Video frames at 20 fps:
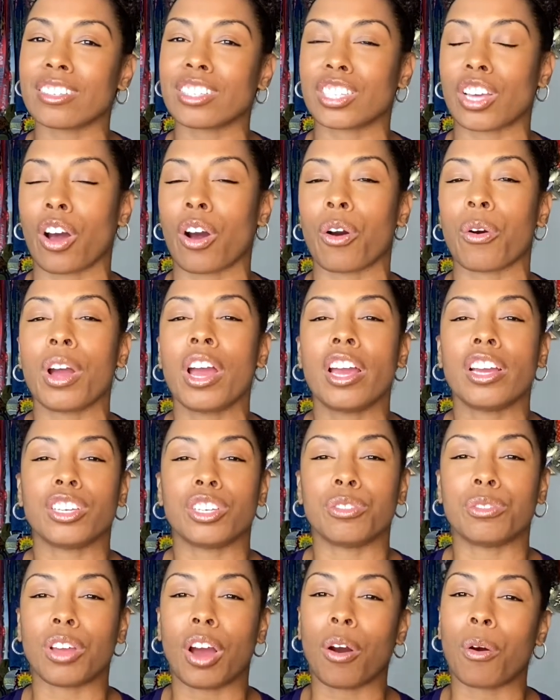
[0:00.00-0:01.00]
so
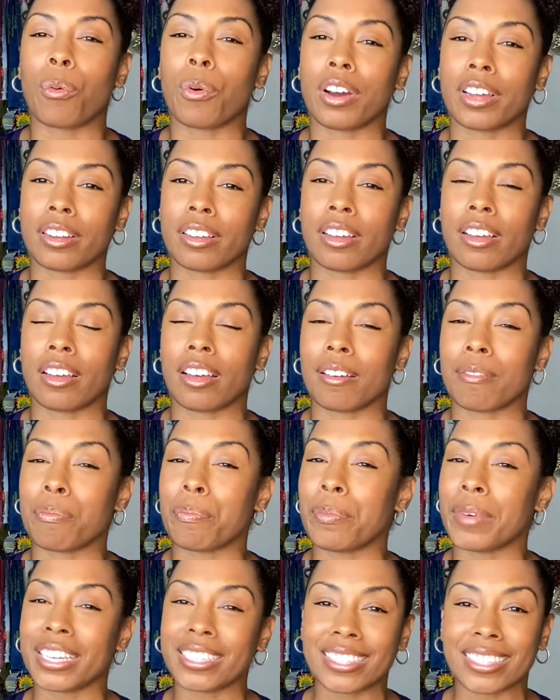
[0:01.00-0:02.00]
you don't want to
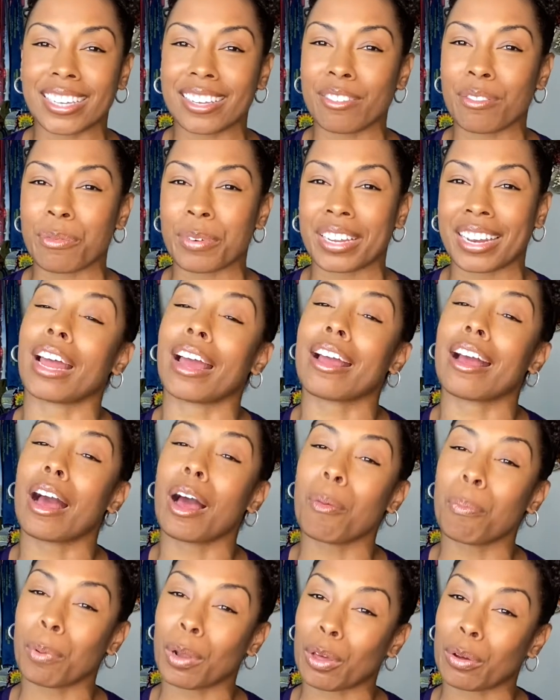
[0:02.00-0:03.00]
miss it when I
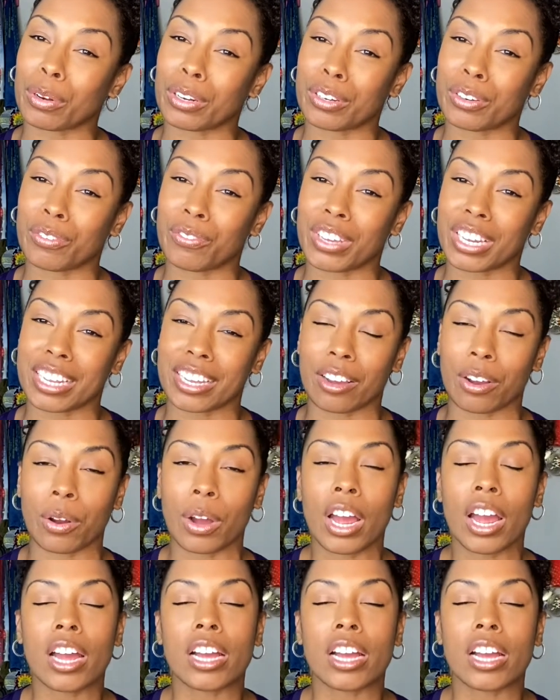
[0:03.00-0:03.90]
upload a new video.